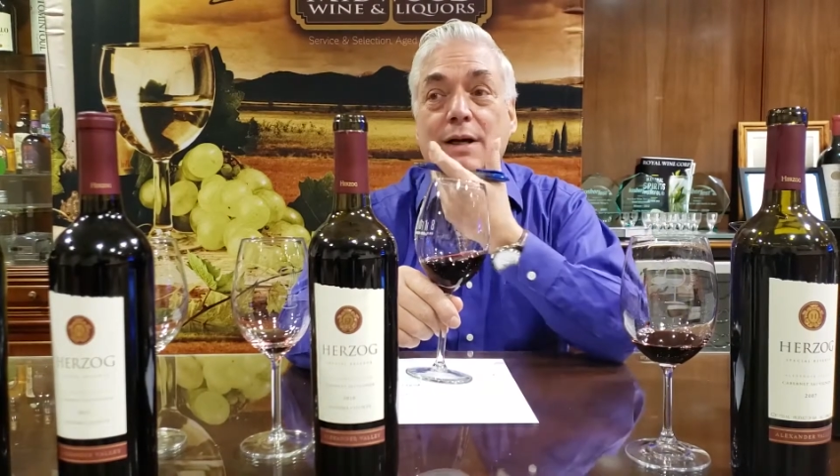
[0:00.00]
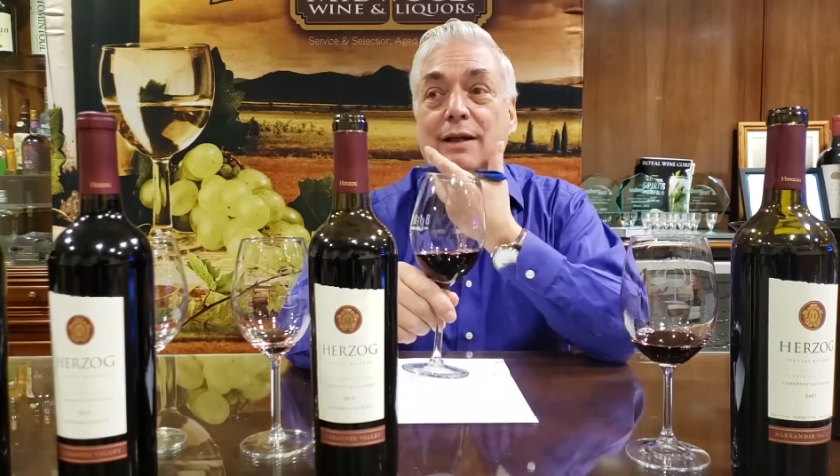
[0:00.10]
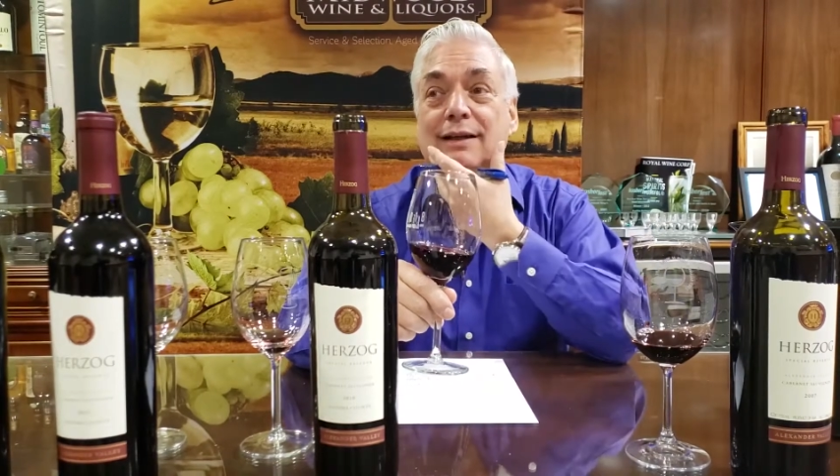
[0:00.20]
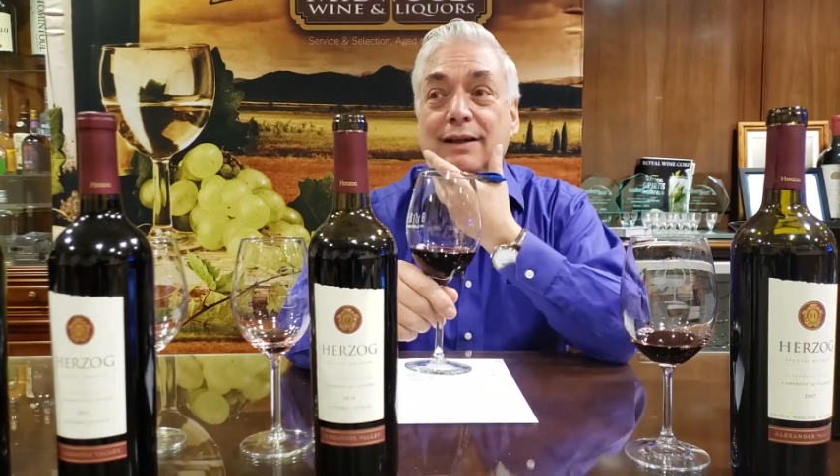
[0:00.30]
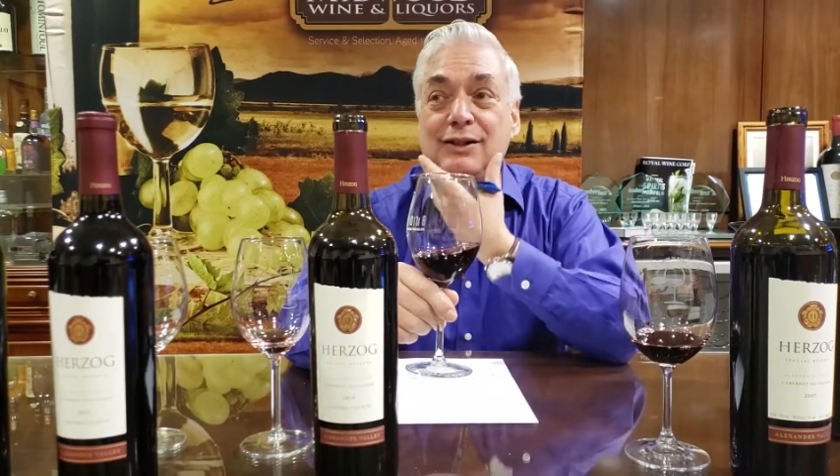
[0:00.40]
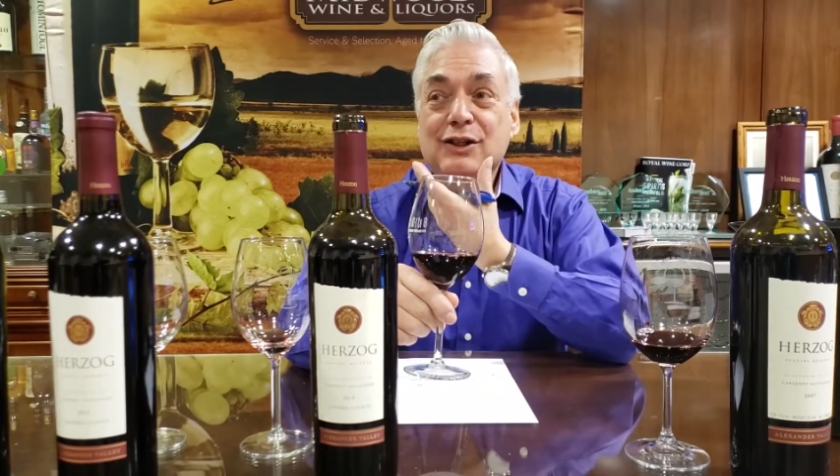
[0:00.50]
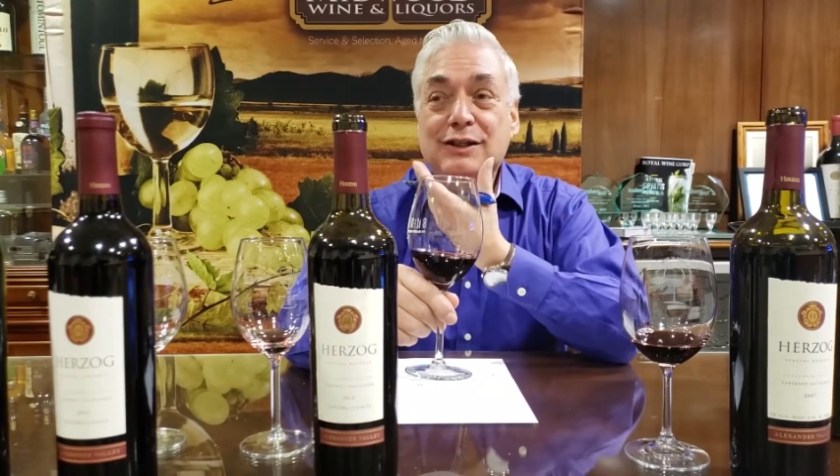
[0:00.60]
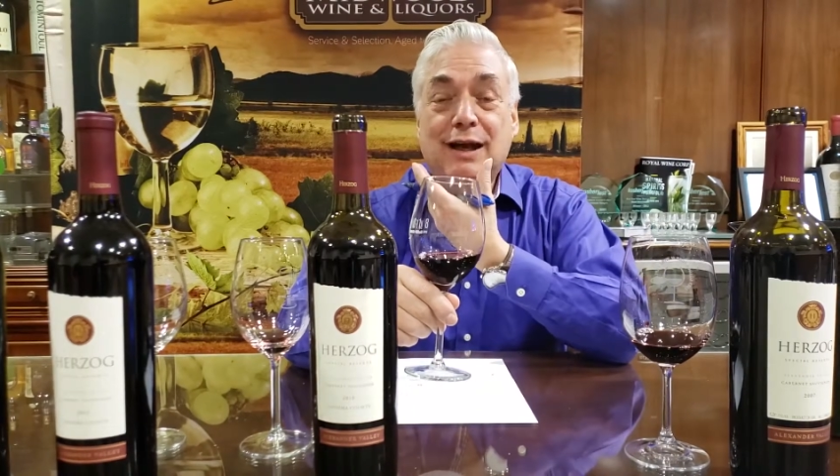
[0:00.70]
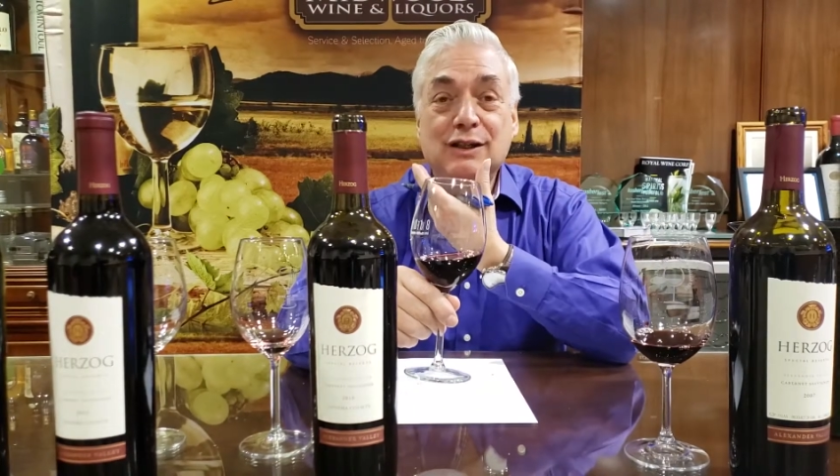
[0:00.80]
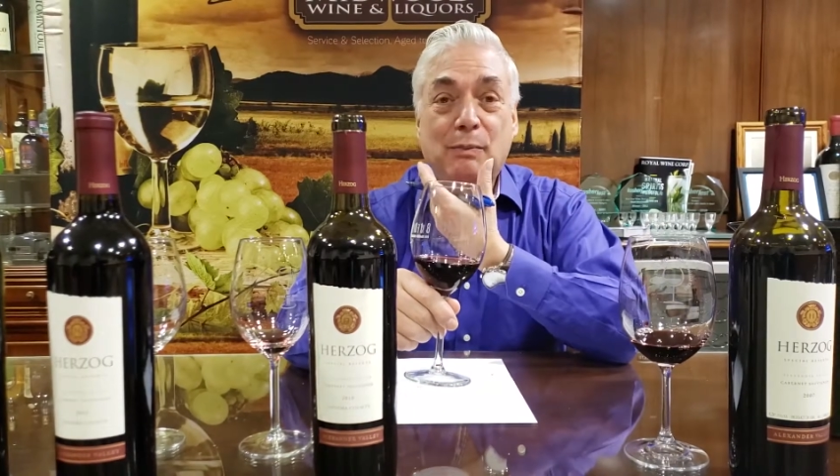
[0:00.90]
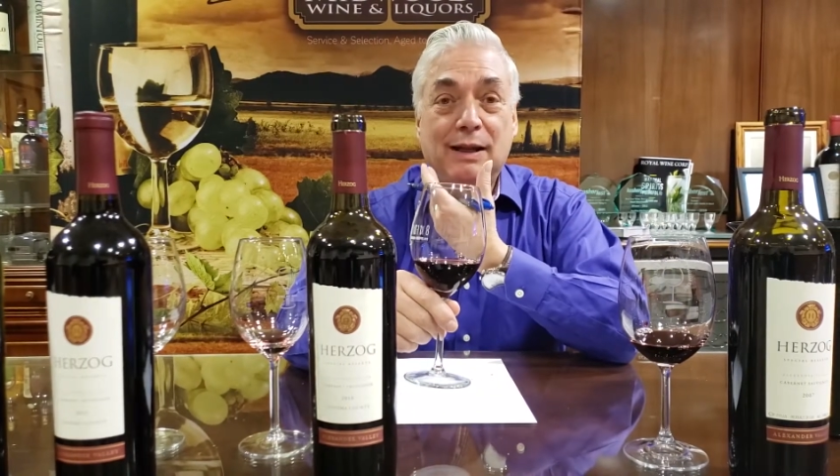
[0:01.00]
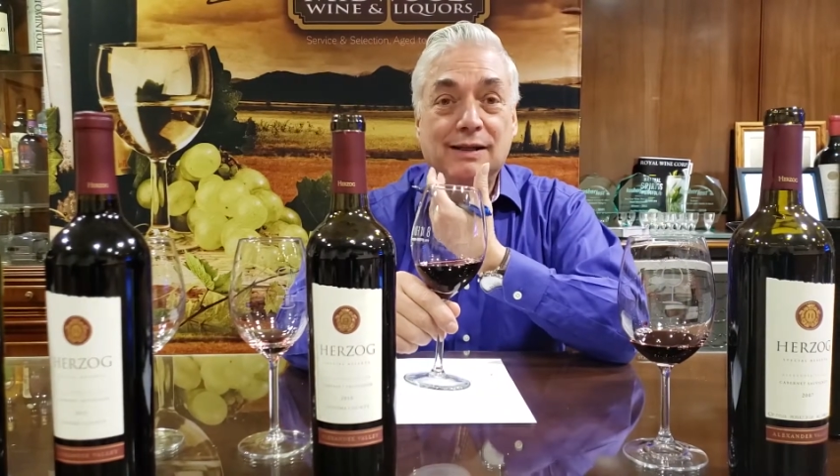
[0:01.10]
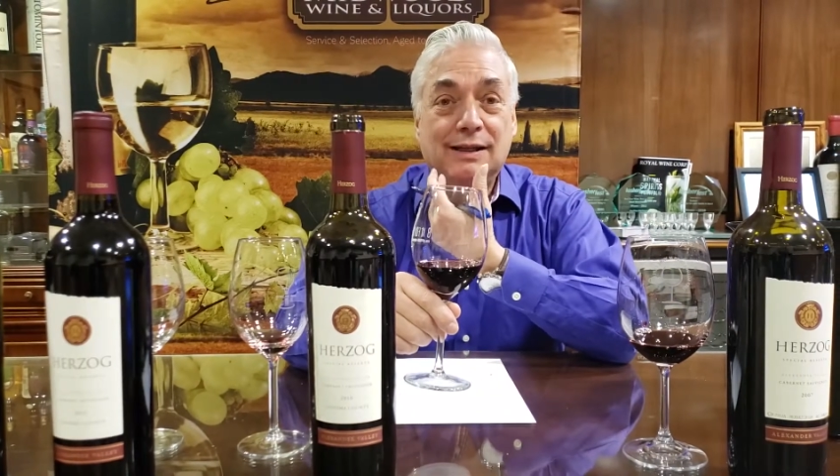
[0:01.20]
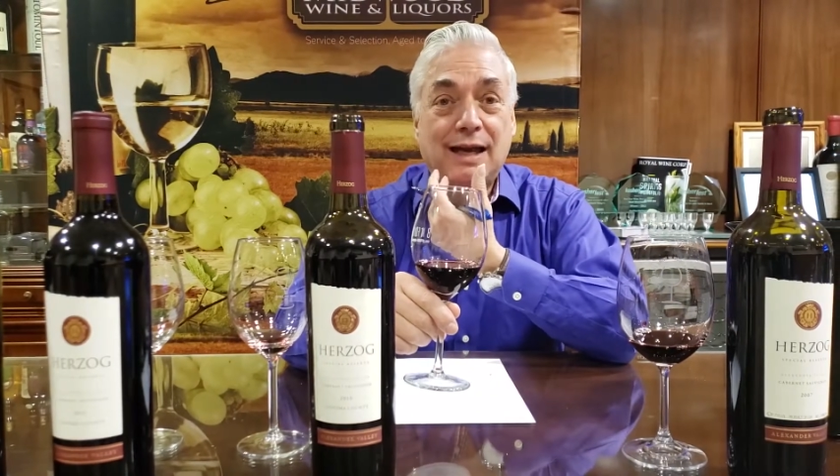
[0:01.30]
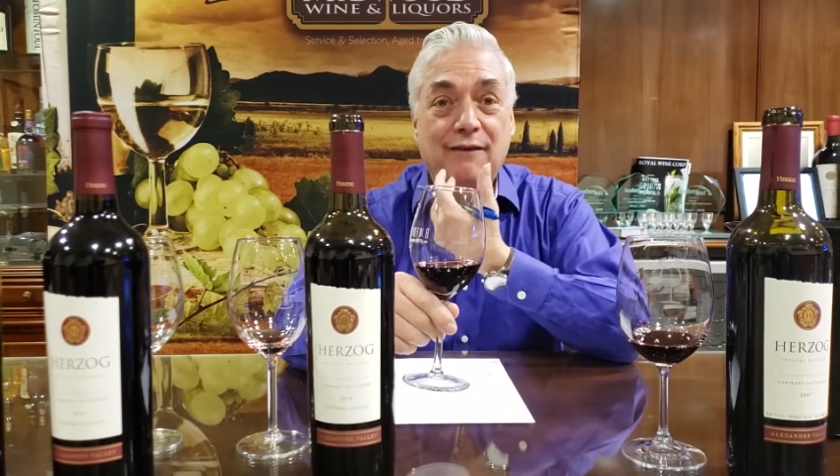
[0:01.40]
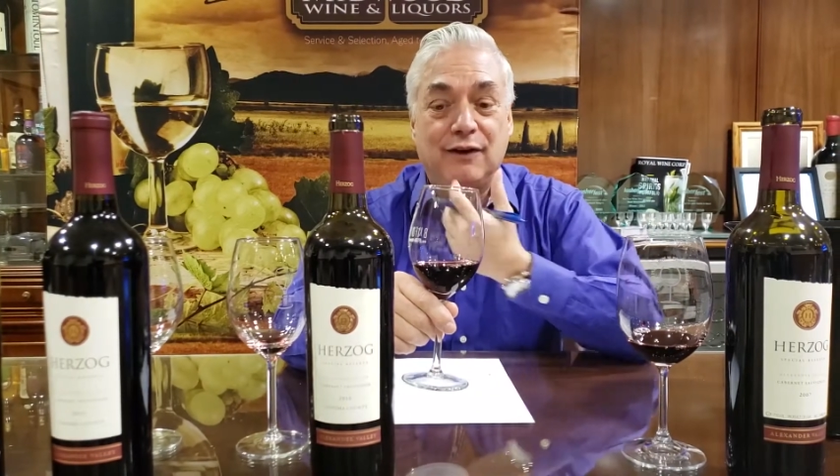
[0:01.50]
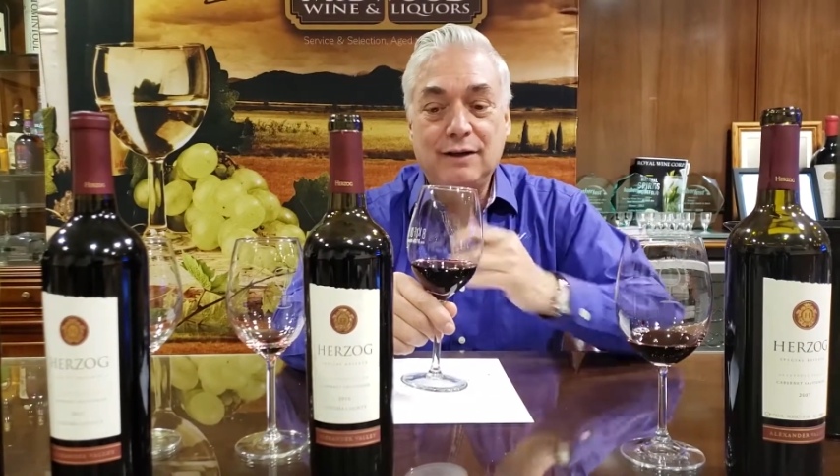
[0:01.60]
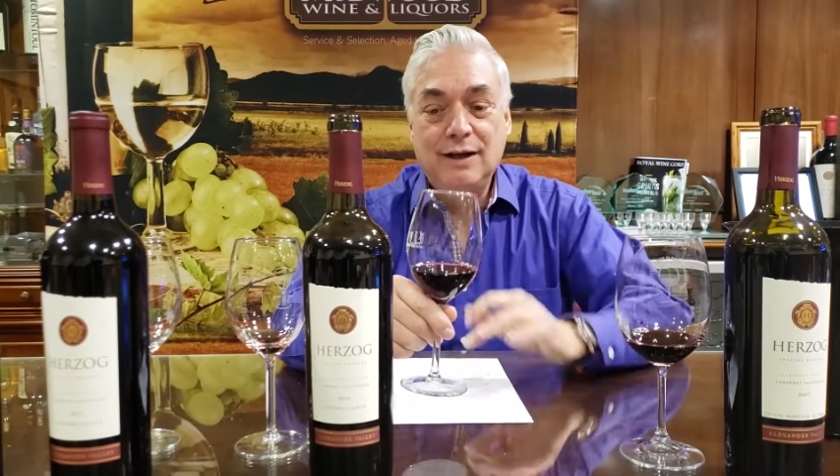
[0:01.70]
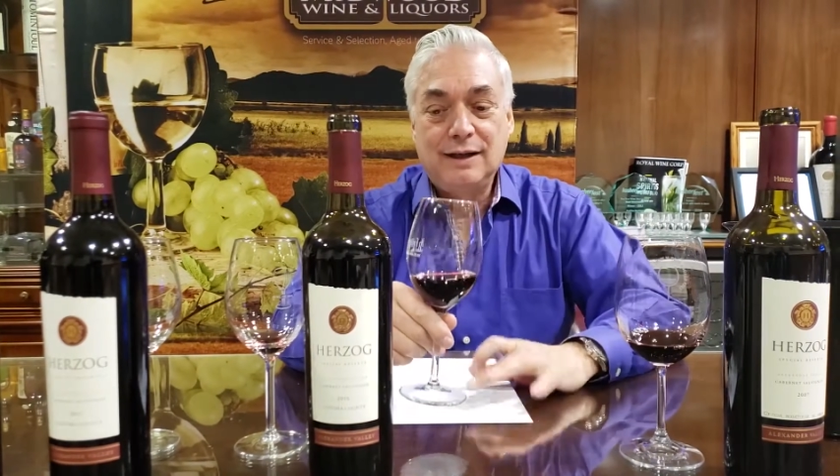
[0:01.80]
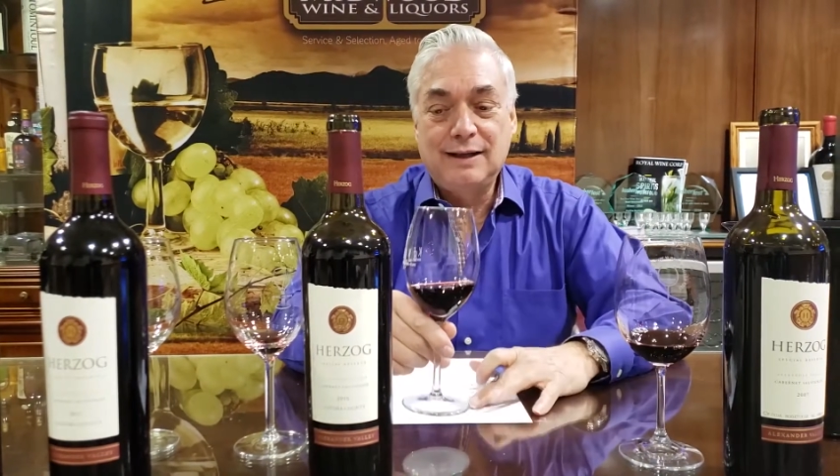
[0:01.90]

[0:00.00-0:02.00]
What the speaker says: Deliciousized by the 7